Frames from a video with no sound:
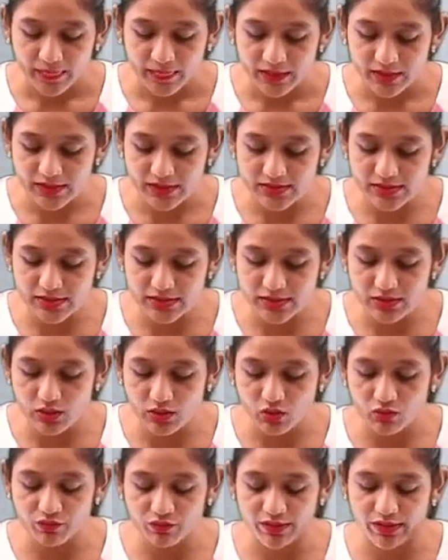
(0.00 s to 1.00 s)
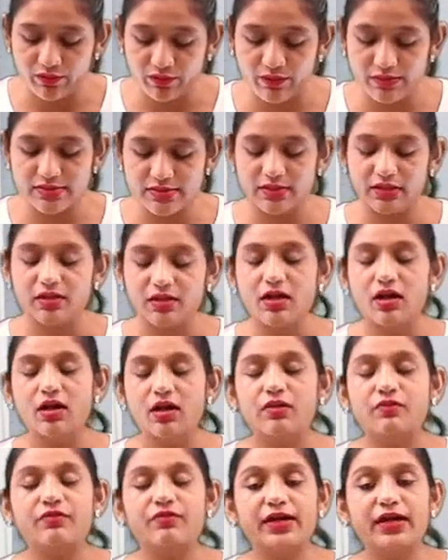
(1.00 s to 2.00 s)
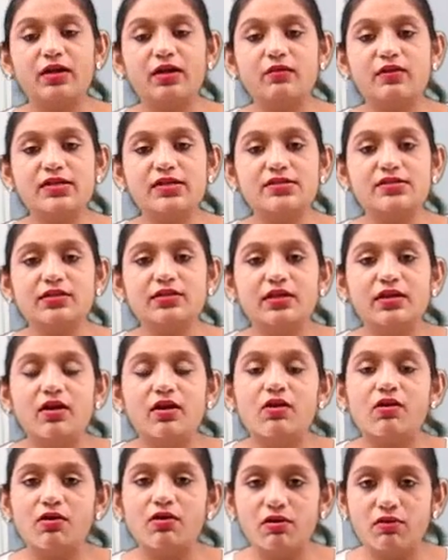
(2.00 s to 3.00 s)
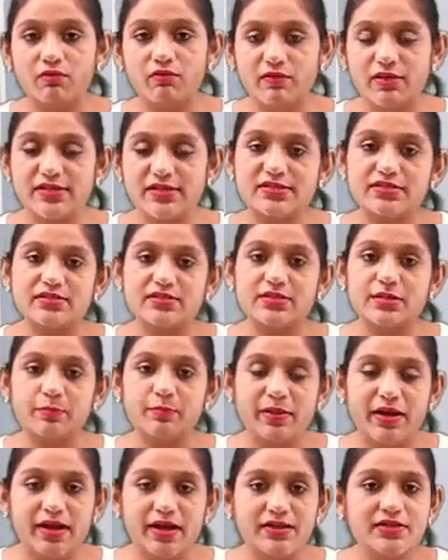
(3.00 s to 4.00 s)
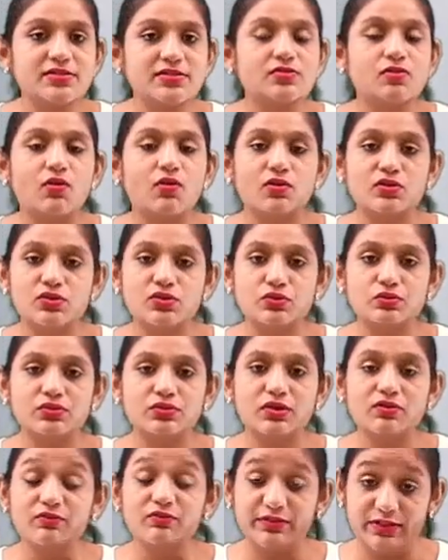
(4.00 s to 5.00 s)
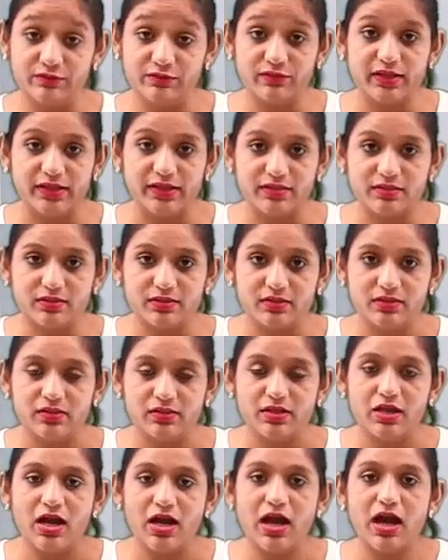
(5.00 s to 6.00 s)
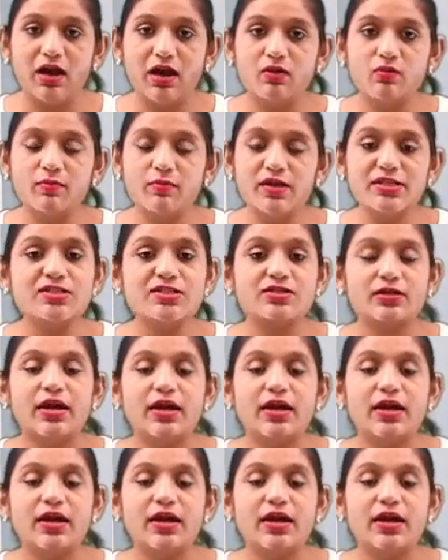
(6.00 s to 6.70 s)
this is the low frequency. Frequency always depends on to the wavelength. How much